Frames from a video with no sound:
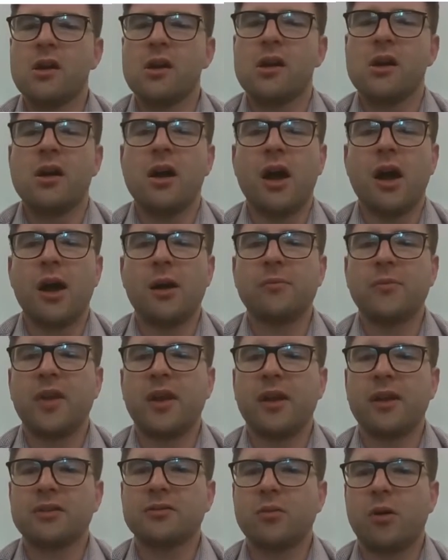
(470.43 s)

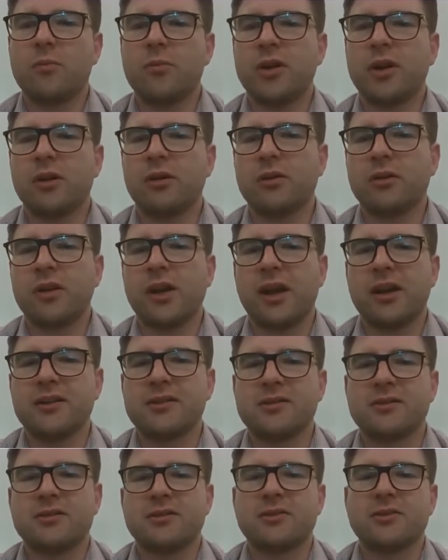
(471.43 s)
The next one we're going to look at
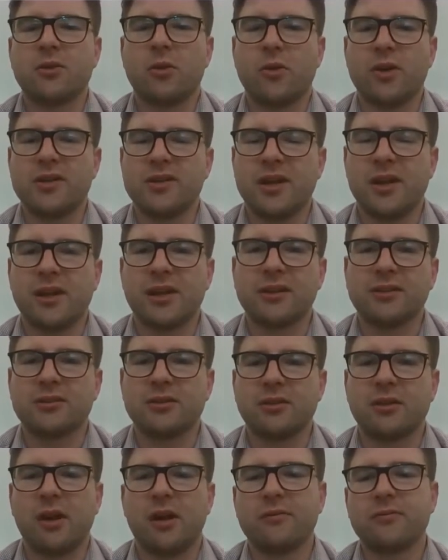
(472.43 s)
is storytelling.
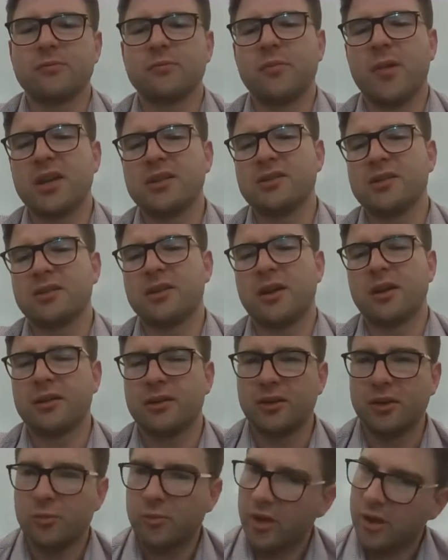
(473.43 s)
So I've mentioned it a
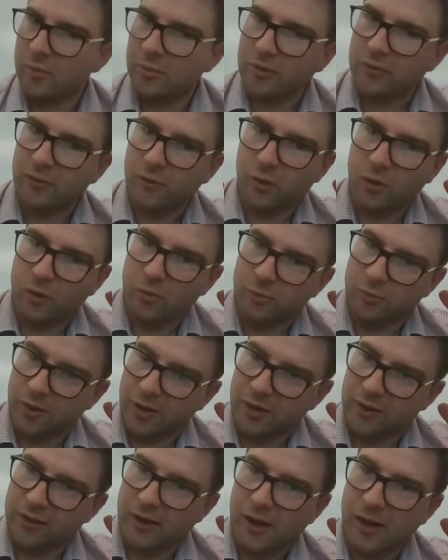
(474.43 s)
little bit before,
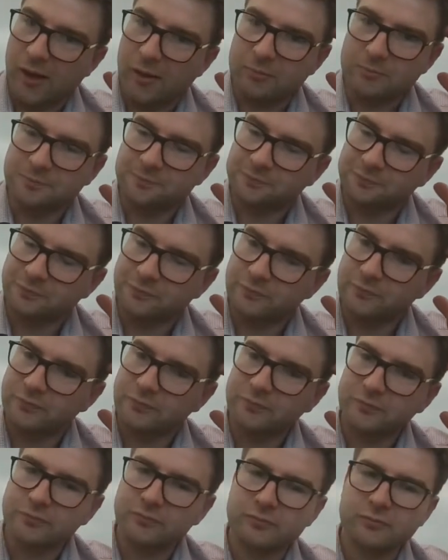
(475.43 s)
but
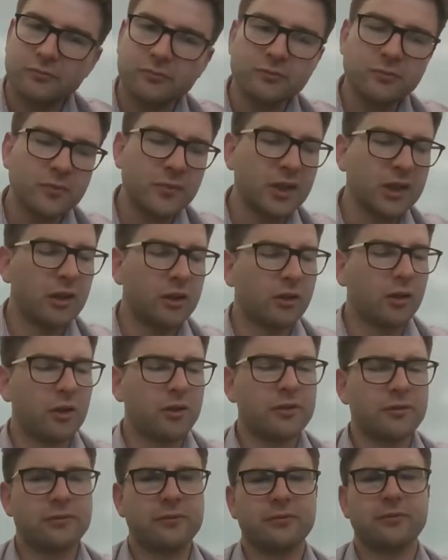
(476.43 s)
a
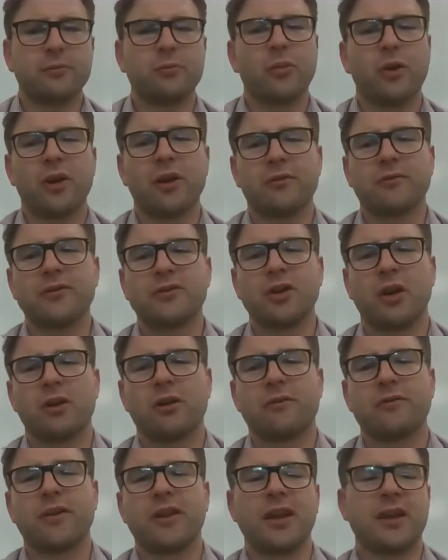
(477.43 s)
lot of product
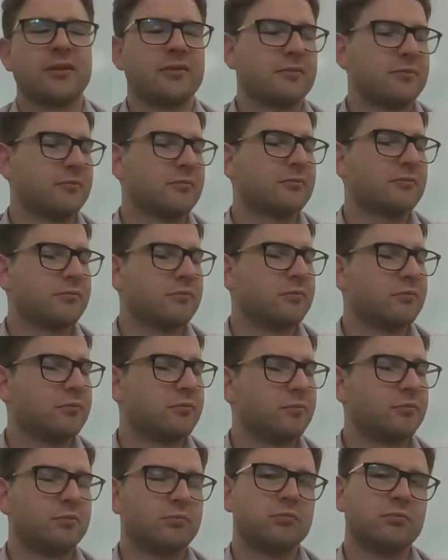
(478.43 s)
photography and
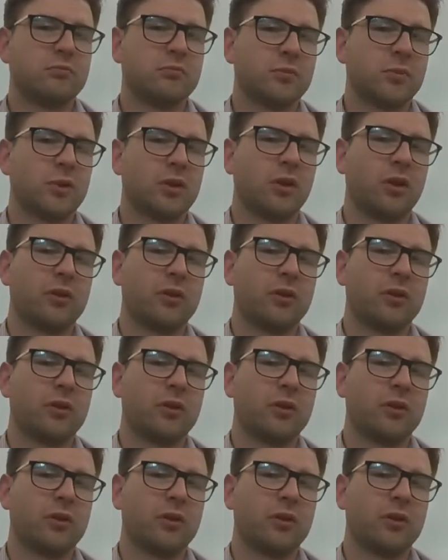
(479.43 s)
a lot